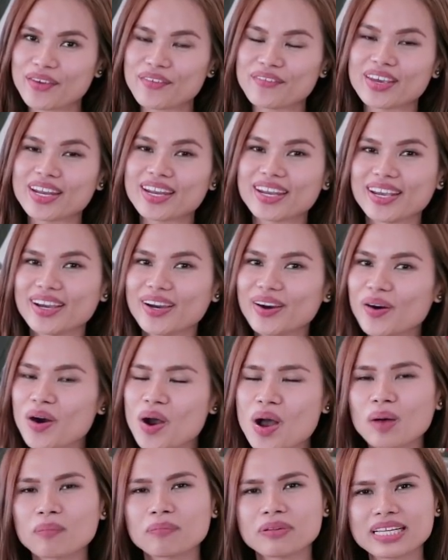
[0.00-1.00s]
the
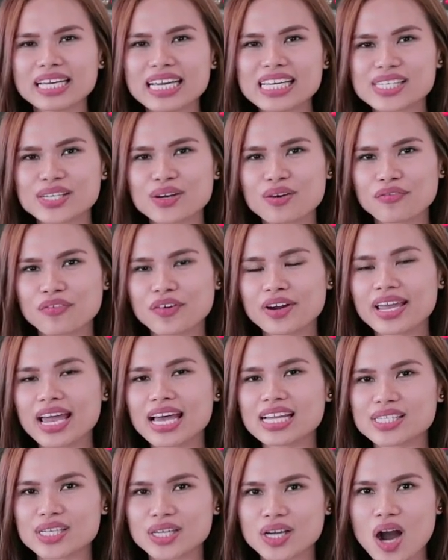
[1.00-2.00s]
video. Please don't
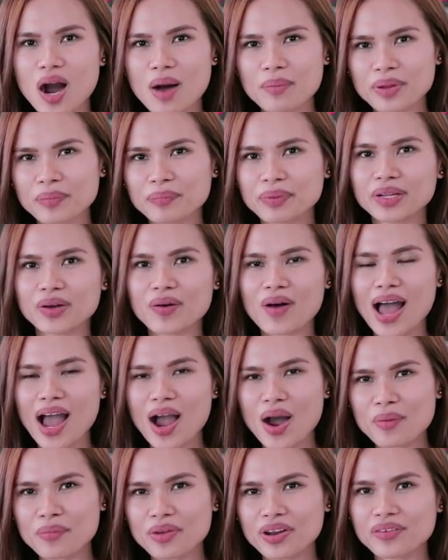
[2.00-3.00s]
forget to comment below
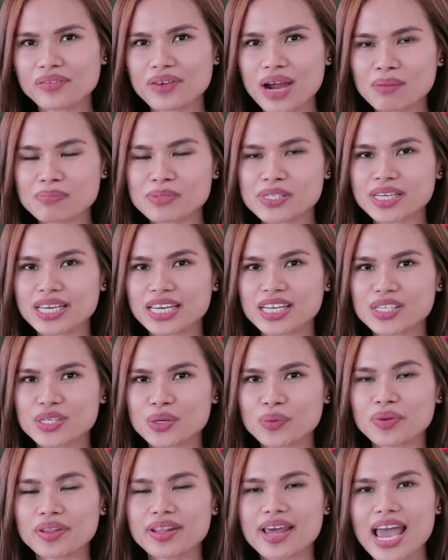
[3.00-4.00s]
how many reps you can
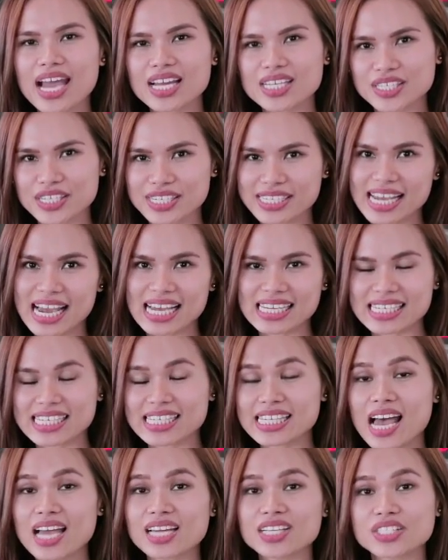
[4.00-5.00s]
do with the
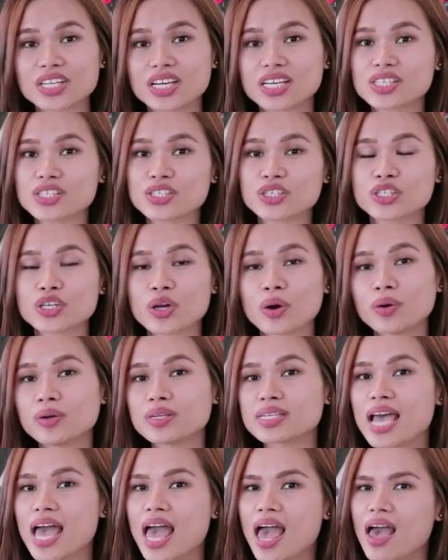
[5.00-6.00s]
exercises I just showed.